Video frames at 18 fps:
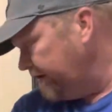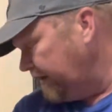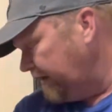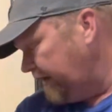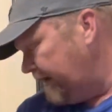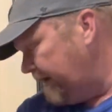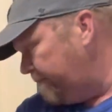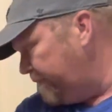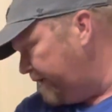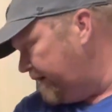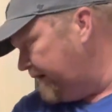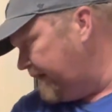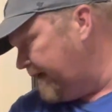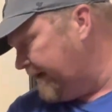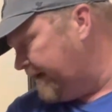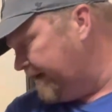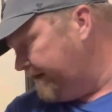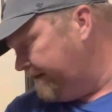Let It Be
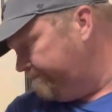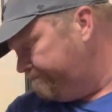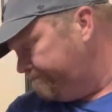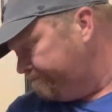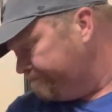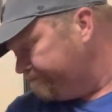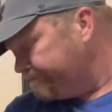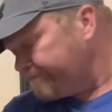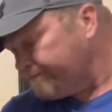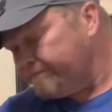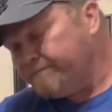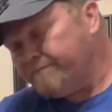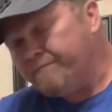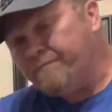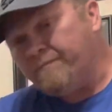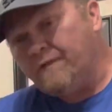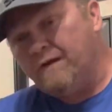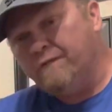Naked
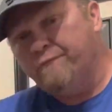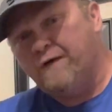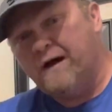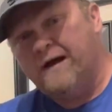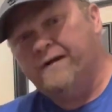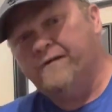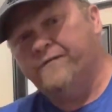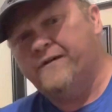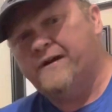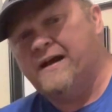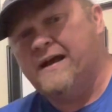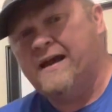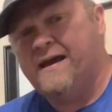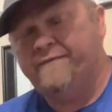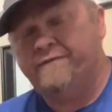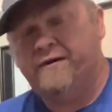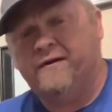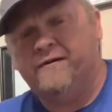vinyl that I
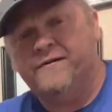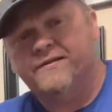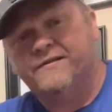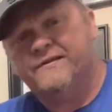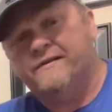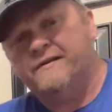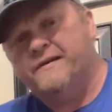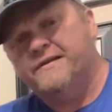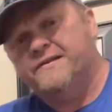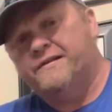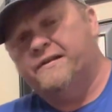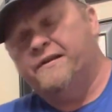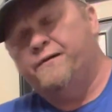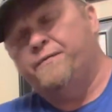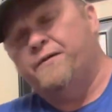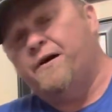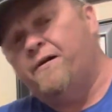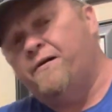have here is a
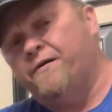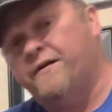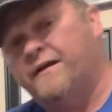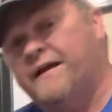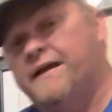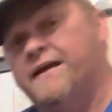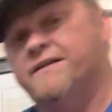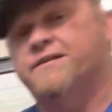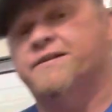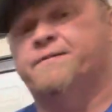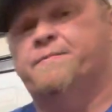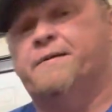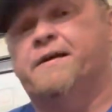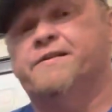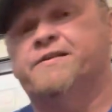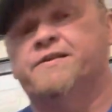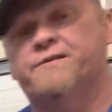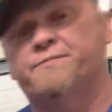little bit hard to get just
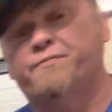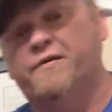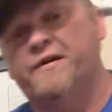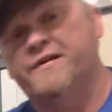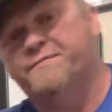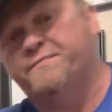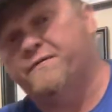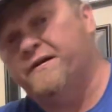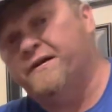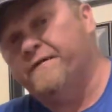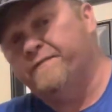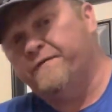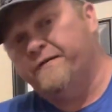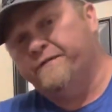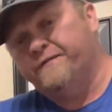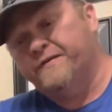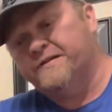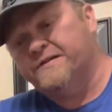because it's price
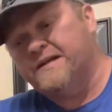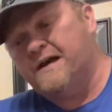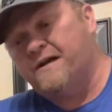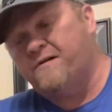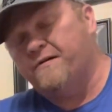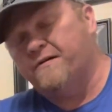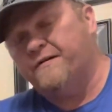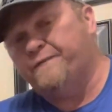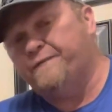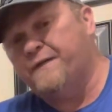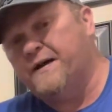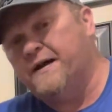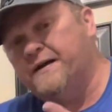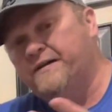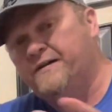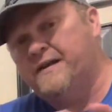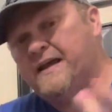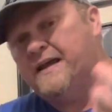prohibitive. It's not hard to
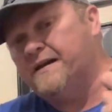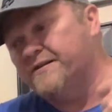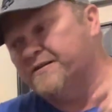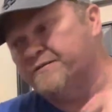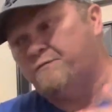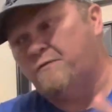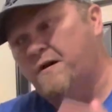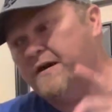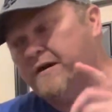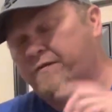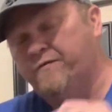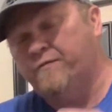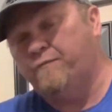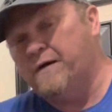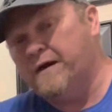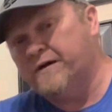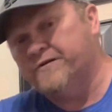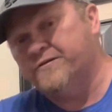find. You can't just walk into a
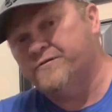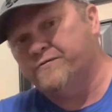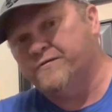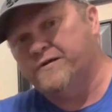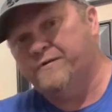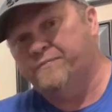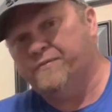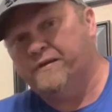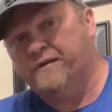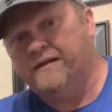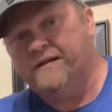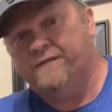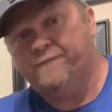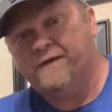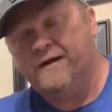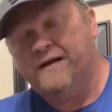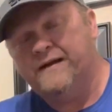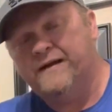record store typically
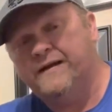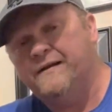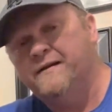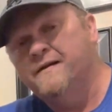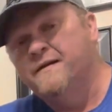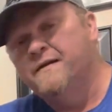and find it.